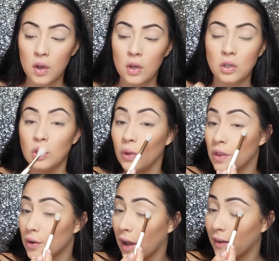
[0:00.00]
you'll
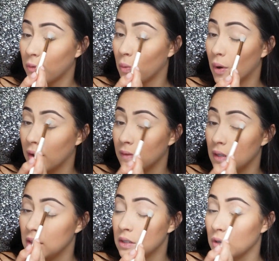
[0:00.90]
either have one of
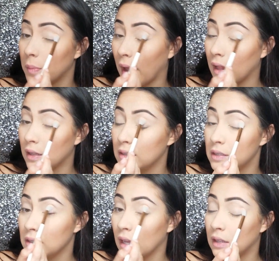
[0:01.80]
these 3 palettes.
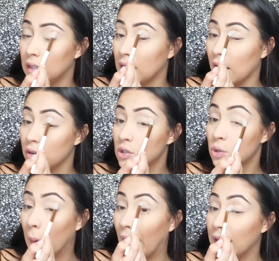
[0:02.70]
And the other 2
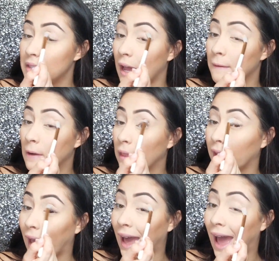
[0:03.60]
palettes, I felt like
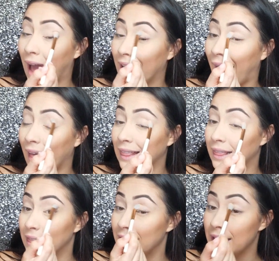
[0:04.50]
I had at
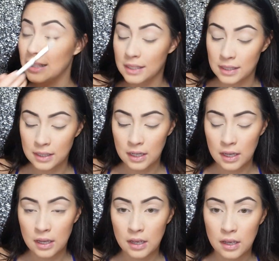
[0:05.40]
least
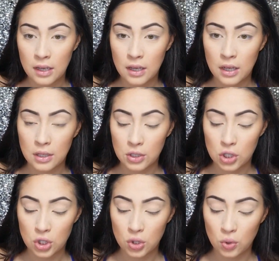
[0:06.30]

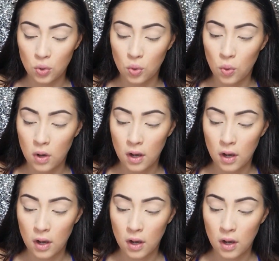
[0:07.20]
2